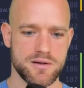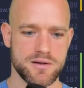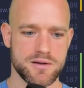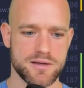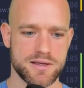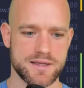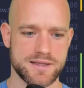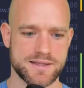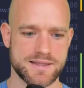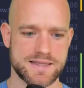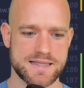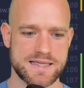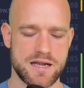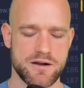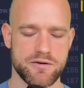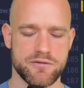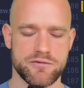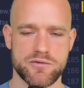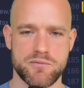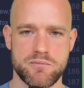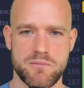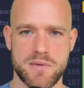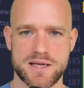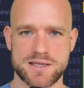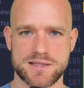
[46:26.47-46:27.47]
instead of
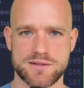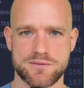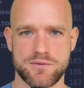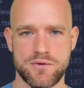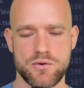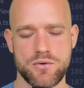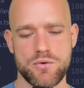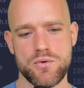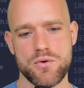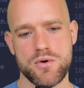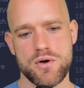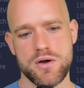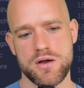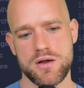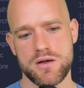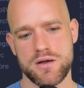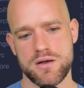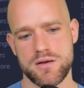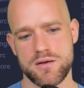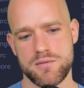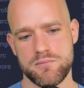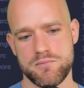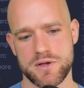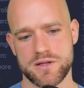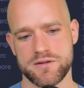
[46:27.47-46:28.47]
a mask view.
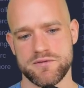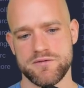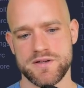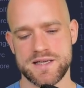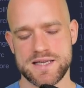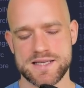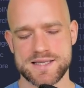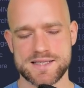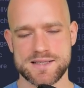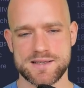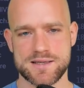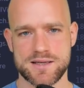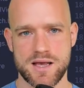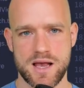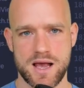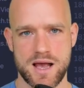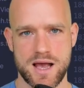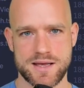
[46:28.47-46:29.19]
But this